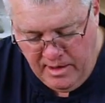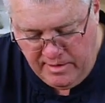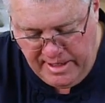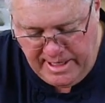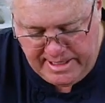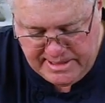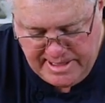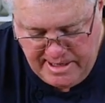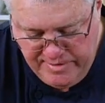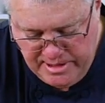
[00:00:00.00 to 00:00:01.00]
then I can
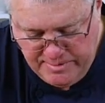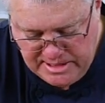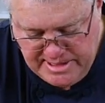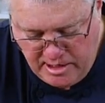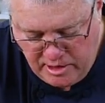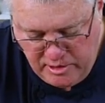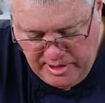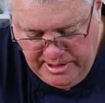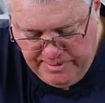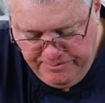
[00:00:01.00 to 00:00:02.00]
dive into my sour
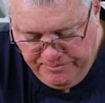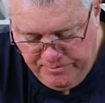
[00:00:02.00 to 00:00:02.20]
cream,